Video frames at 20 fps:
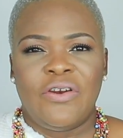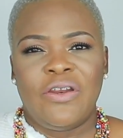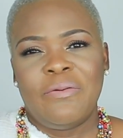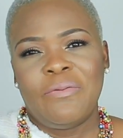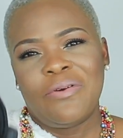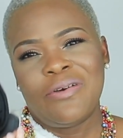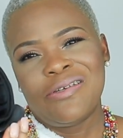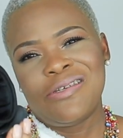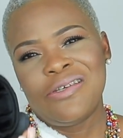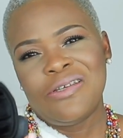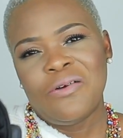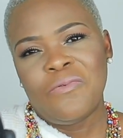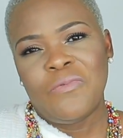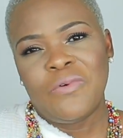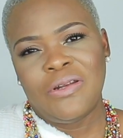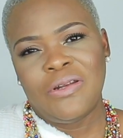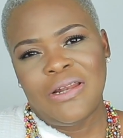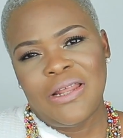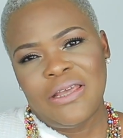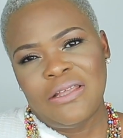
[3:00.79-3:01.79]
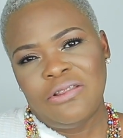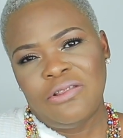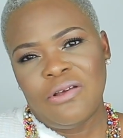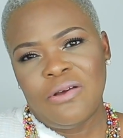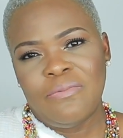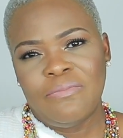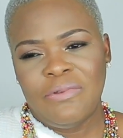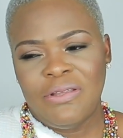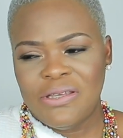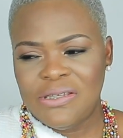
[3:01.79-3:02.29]
it, because you don't to
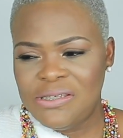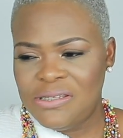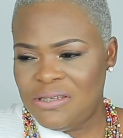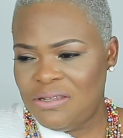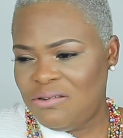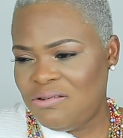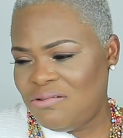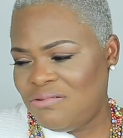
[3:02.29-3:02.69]
dump this